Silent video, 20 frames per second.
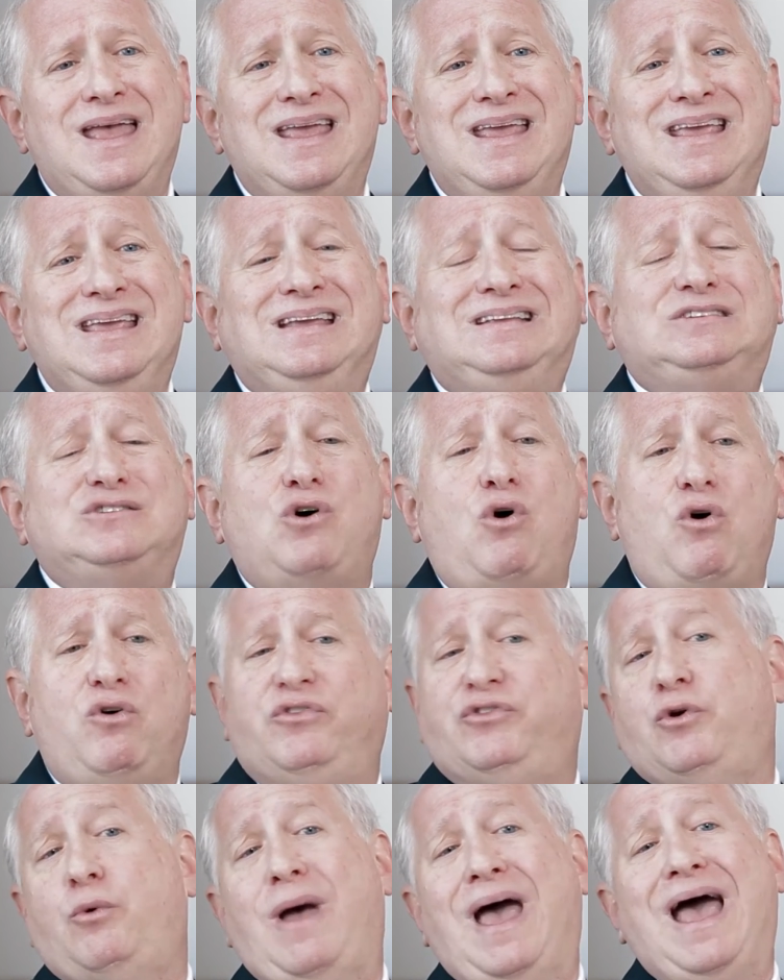It's
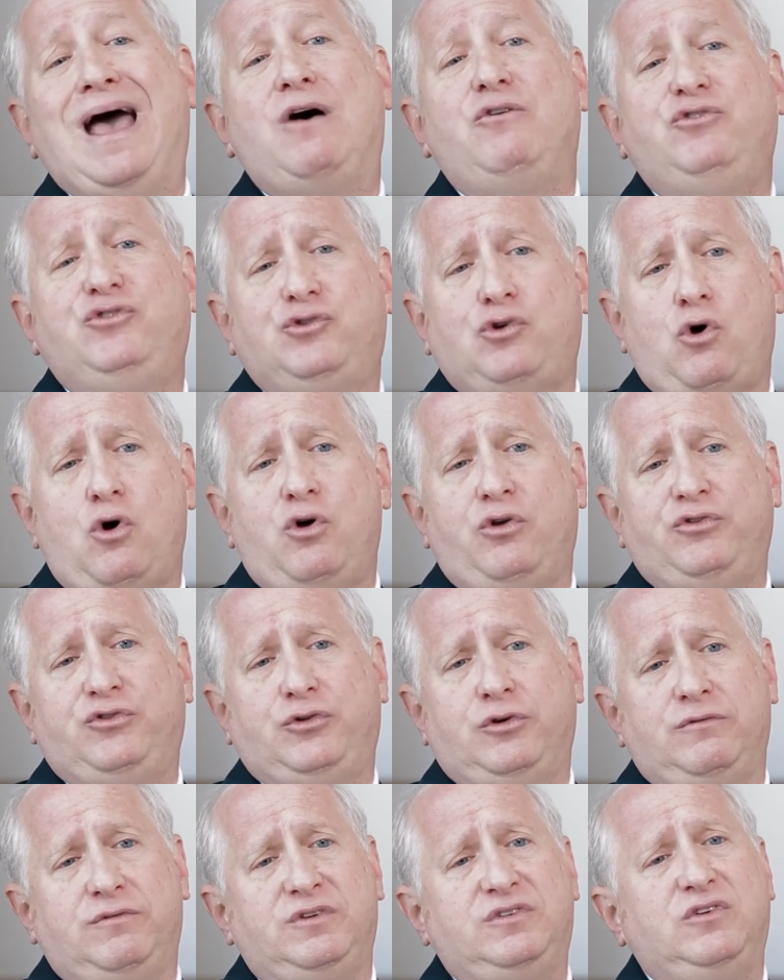also house call
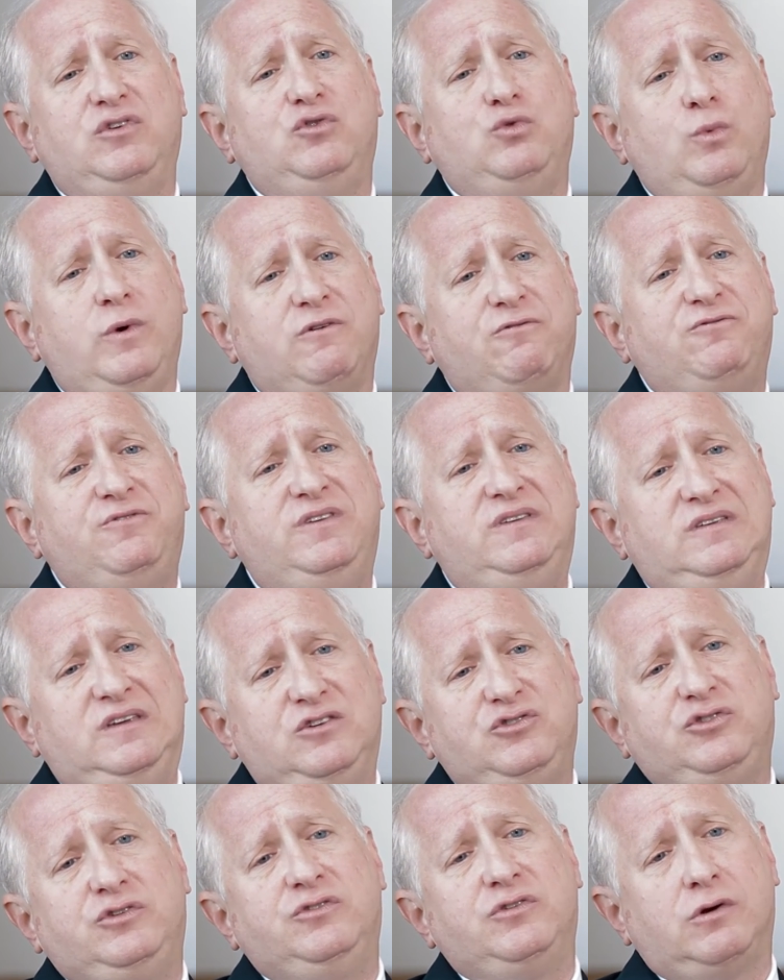services where
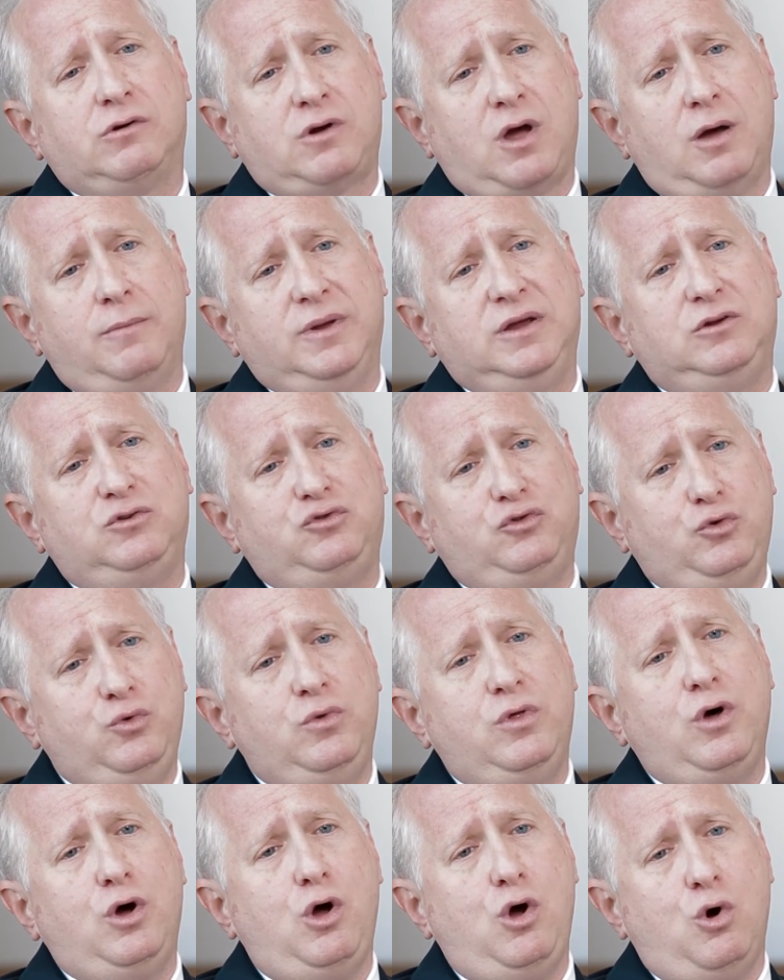physicians are coming to
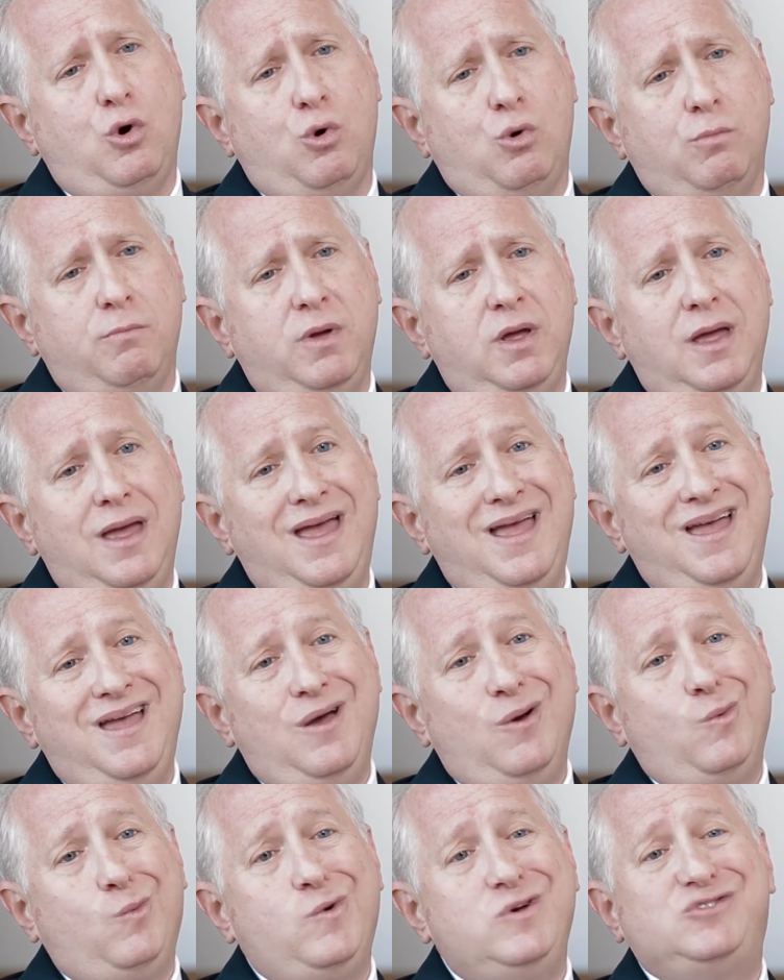the home,
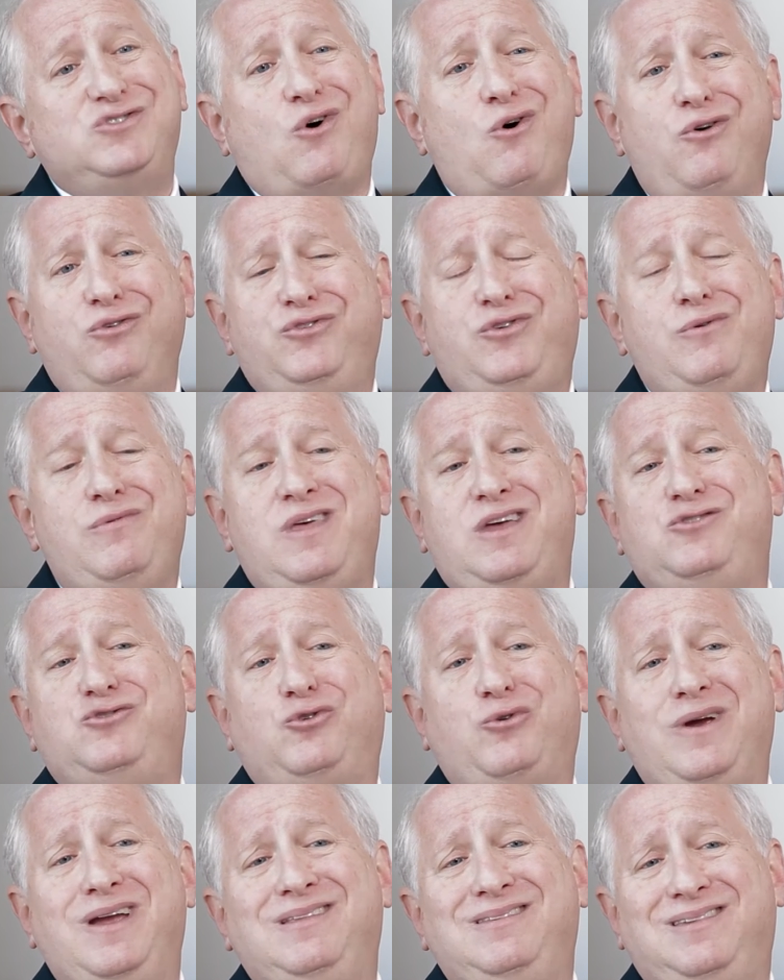which also then
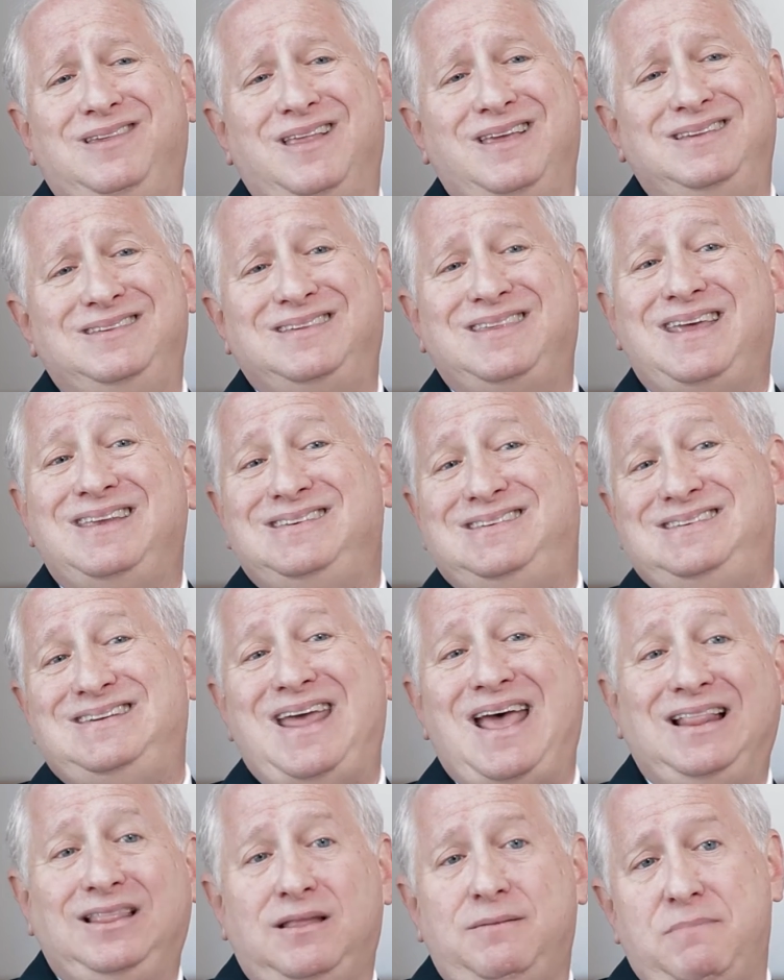translates that
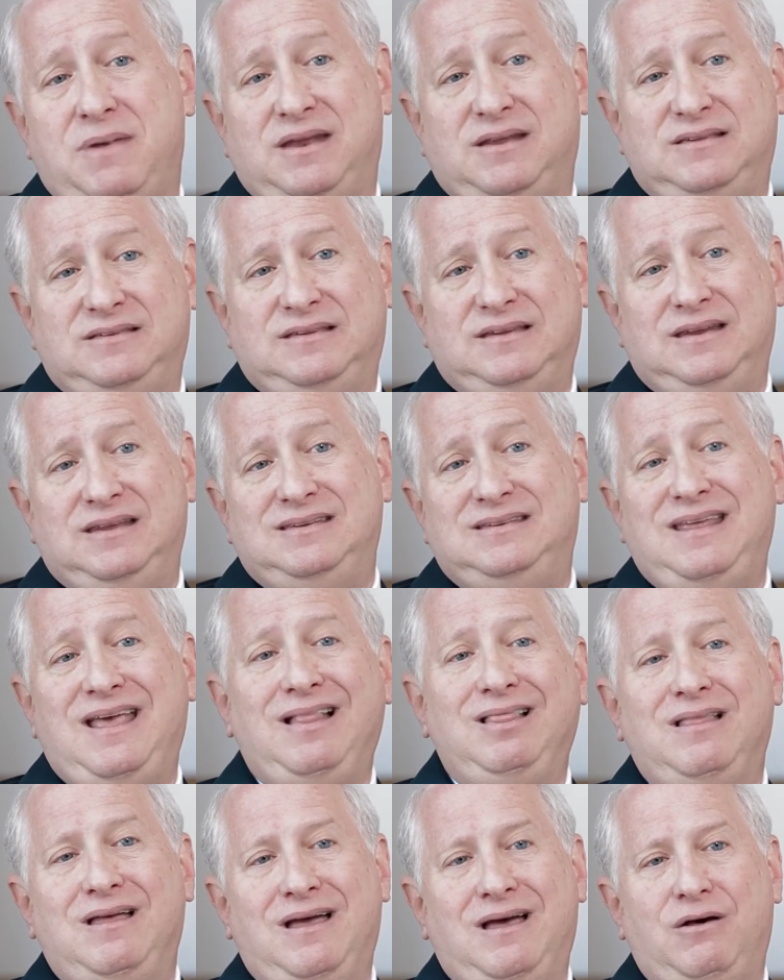telemedicine and
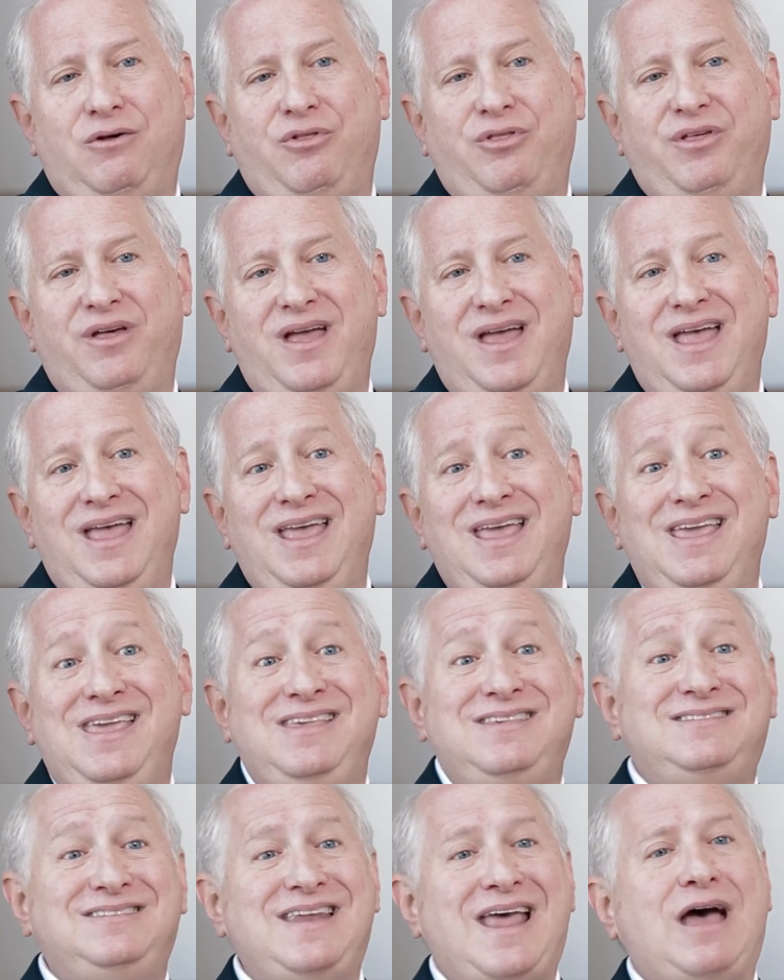telehealth
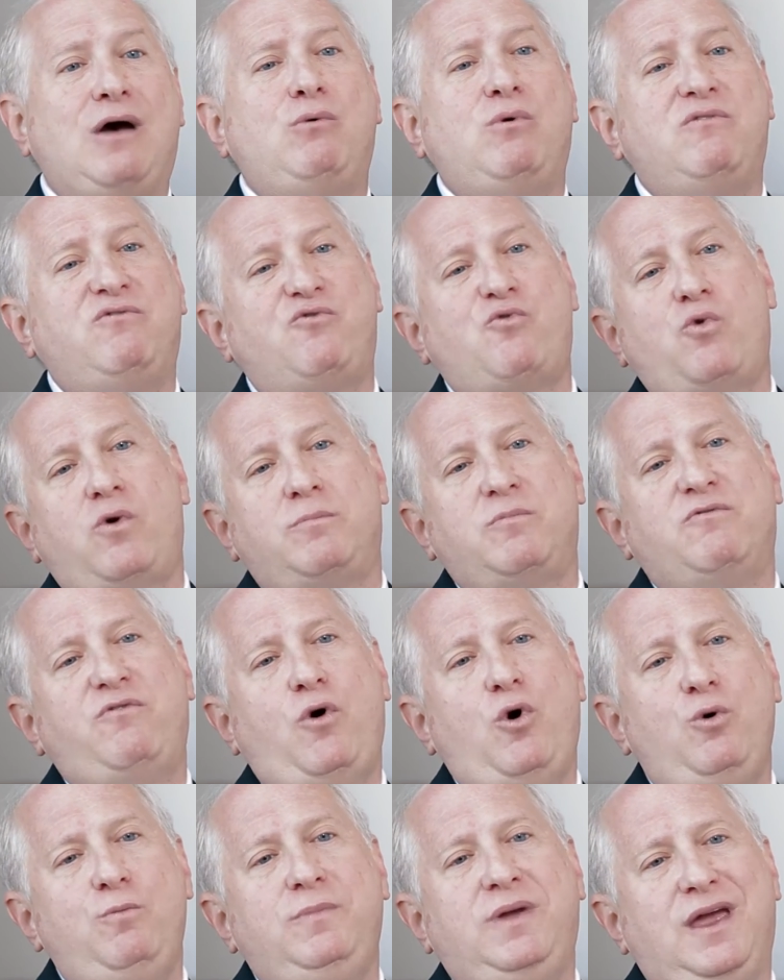is now a form of
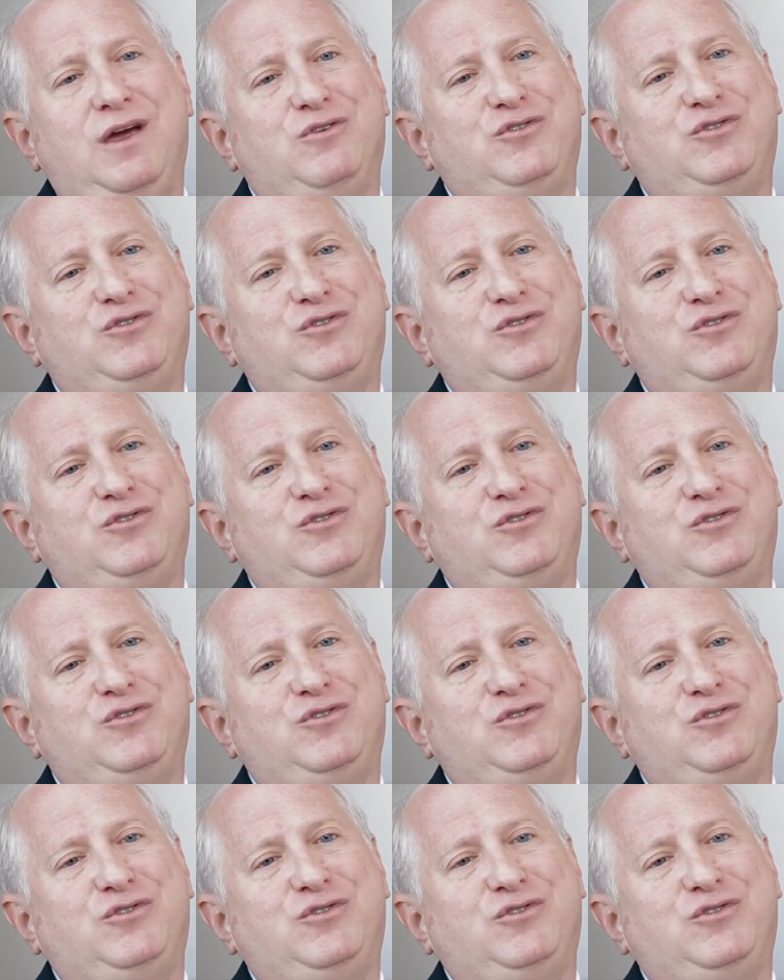home care